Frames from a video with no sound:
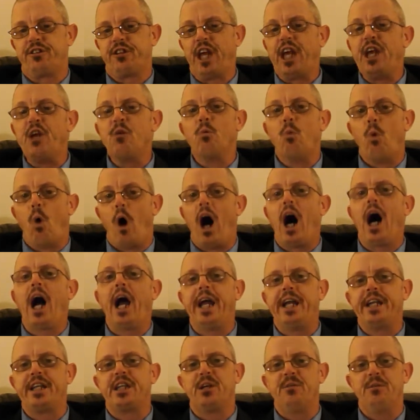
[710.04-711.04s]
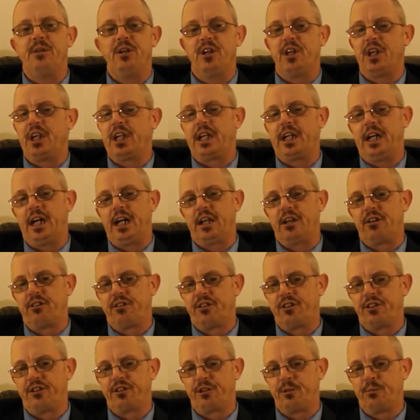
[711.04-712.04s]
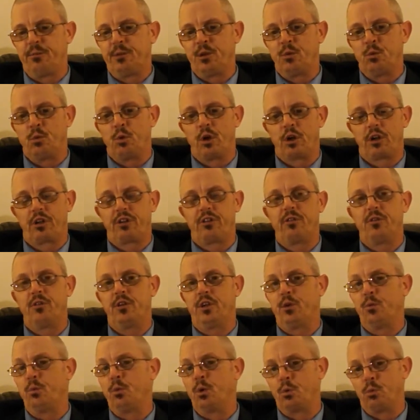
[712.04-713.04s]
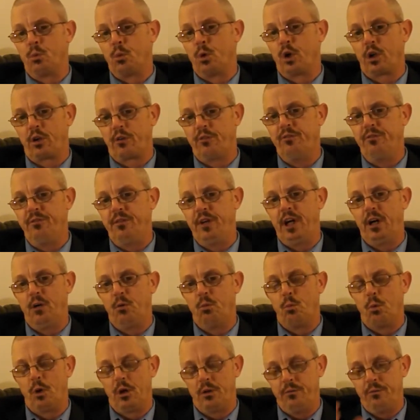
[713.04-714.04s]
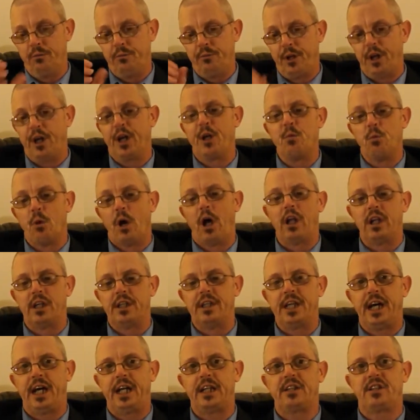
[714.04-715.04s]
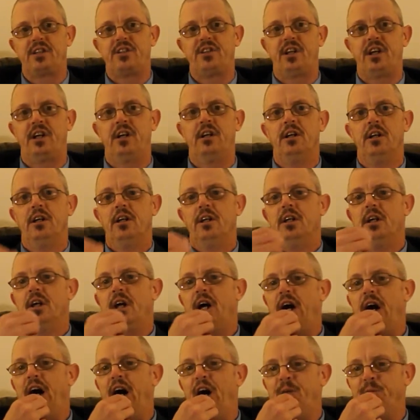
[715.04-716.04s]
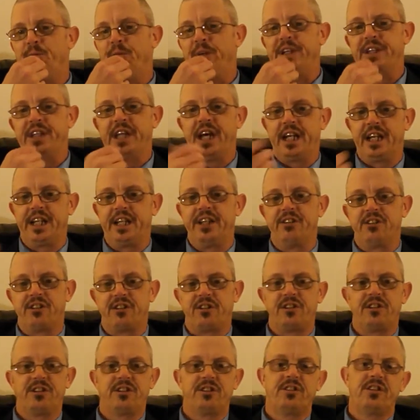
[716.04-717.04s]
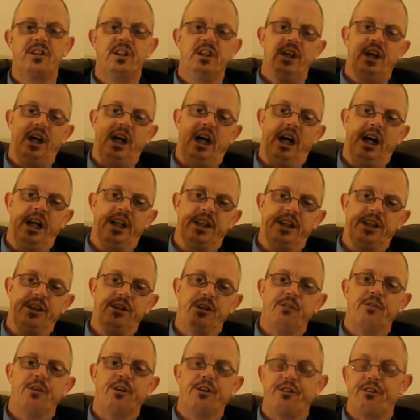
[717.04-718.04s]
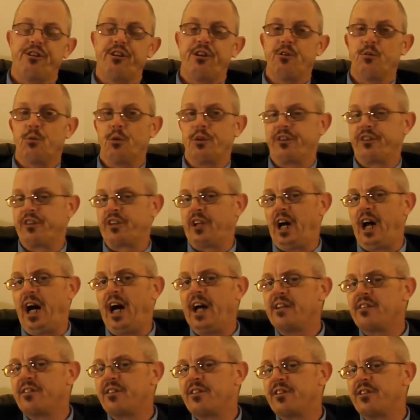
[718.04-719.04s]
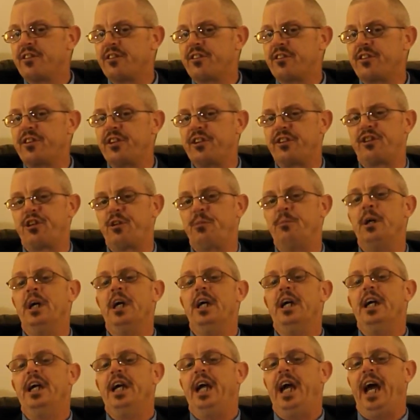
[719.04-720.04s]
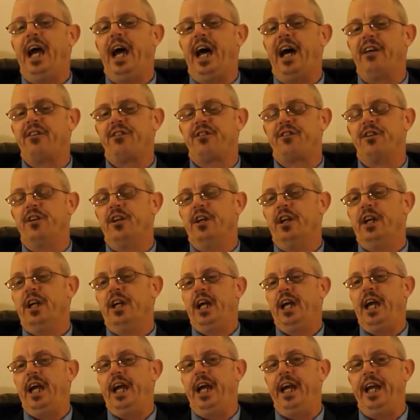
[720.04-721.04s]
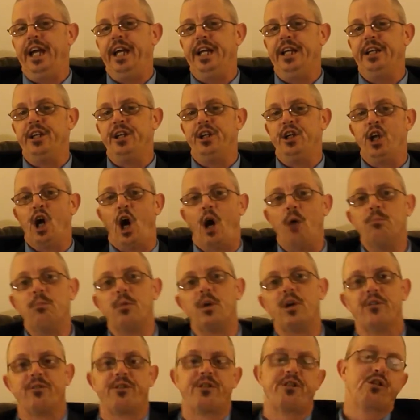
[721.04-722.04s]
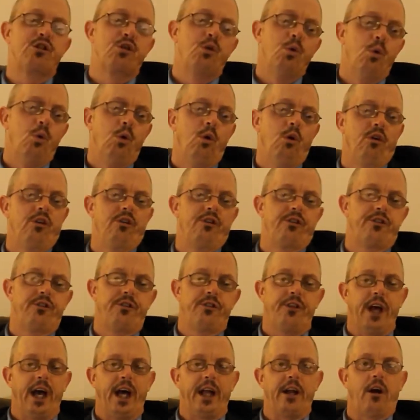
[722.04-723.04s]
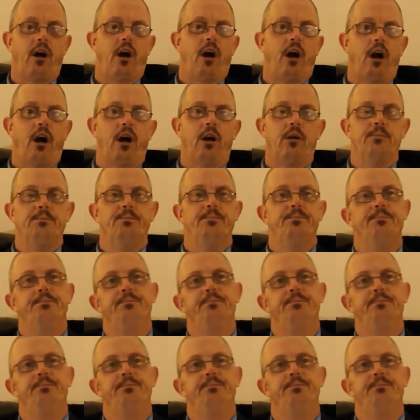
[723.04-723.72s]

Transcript: statewide community college system that would work very well in that instance. The University of Wisconsin system has a number of schools that are